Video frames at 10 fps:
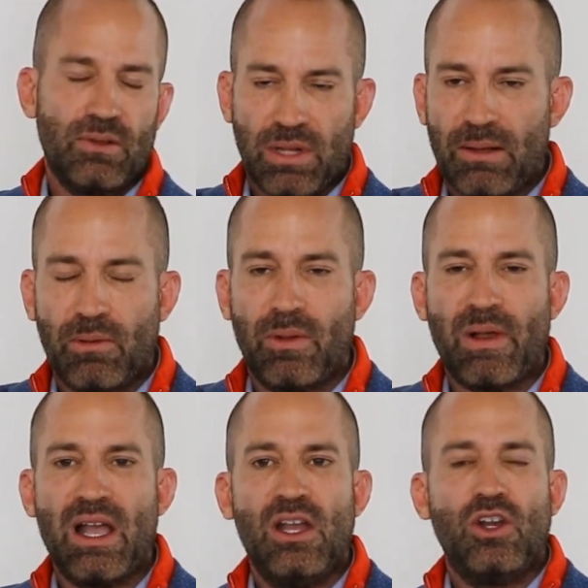Blah blah
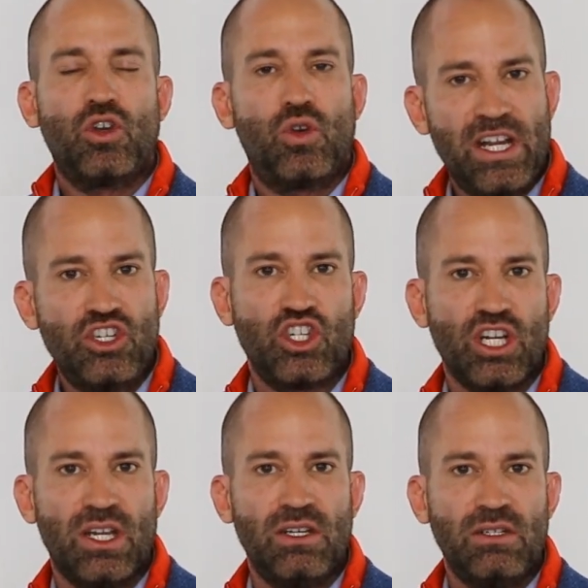blah blah.
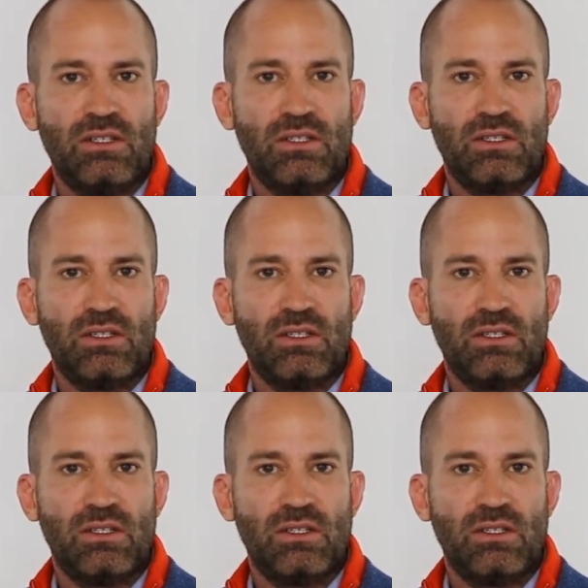Christian